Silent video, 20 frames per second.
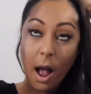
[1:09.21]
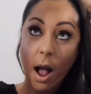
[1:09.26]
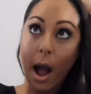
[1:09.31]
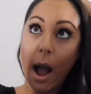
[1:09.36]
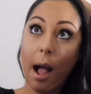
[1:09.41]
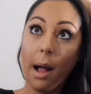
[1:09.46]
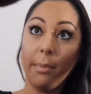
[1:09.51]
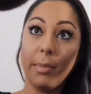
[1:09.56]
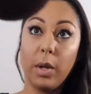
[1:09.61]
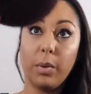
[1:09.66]

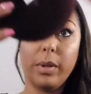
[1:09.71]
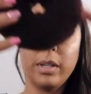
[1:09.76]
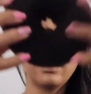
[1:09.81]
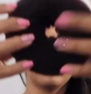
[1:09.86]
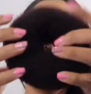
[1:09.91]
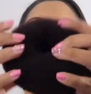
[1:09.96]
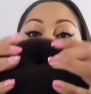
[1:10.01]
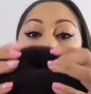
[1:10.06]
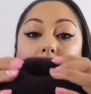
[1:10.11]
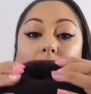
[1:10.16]
The
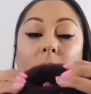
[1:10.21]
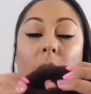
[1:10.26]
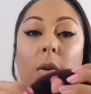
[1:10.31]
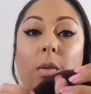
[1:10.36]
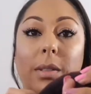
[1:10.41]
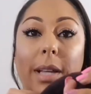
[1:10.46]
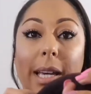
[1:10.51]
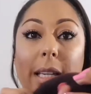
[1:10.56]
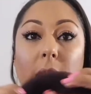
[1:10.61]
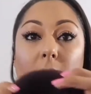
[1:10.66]
reason why I
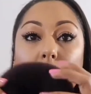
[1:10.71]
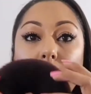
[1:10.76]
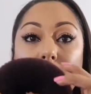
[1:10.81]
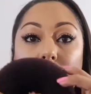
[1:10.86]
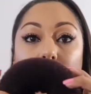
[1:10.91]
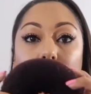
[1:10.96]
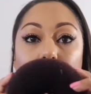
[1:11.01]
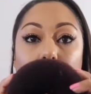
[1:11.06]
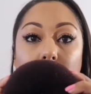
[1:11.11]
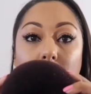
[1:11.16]
don't like
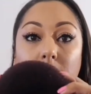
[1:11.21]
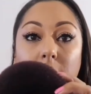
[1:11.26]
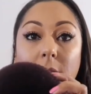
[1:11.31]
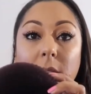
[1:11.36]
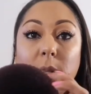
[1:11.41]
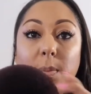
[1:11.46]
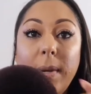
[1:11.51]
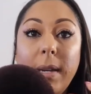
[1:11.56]
using these is